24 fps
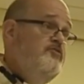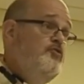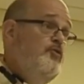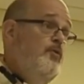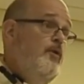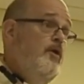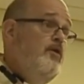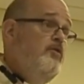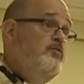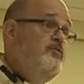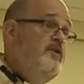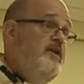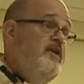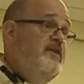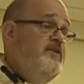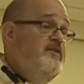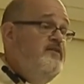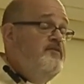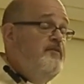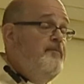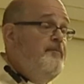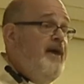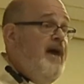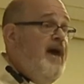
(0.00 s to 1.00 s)
to Our
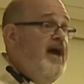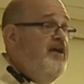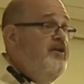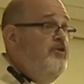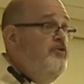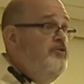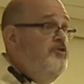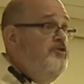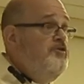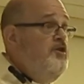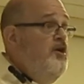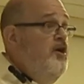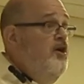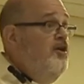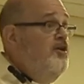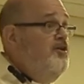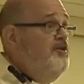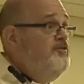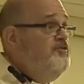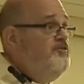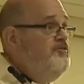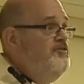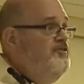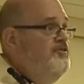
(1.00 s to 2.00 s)
Lady's Immaculate
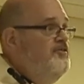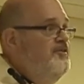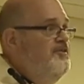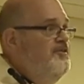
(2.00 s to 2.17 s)
Heart?